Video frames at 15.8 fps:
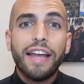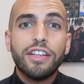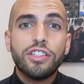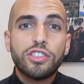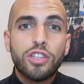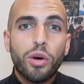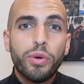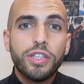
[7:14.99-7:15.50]
And
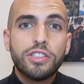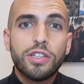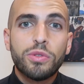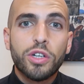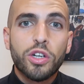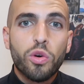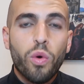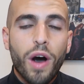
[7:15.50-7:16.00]
it's going
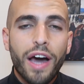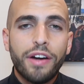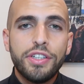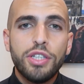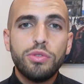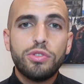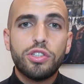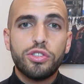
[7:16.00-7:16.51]
to
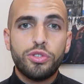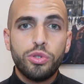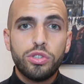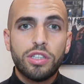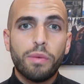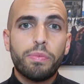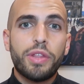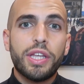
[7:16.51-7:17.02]
require you to
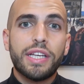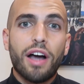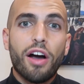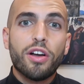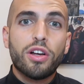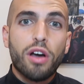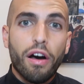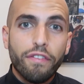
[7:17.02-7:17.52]
do something
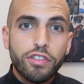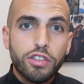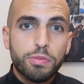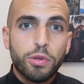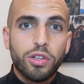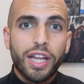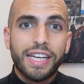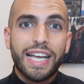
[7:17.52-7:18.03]

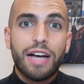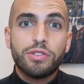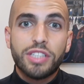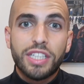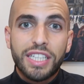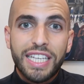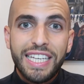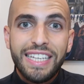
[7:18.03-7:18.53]
uncomfortable, like how
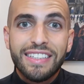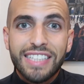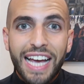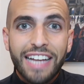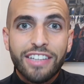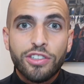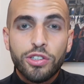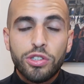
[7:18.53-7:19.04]
Zacchaeus
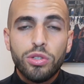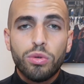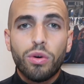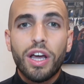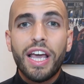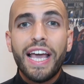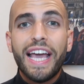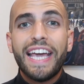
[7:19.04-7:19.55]
had to
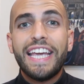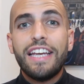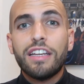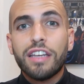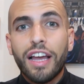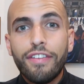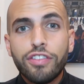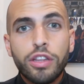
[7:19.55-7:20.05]
do.
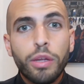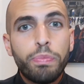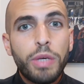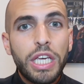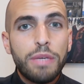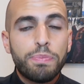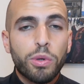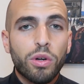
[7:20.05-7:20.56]
He left the
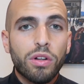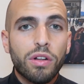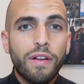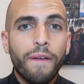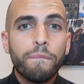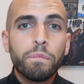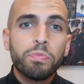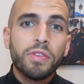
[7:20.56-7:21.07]

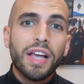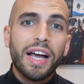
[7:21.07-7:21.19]
people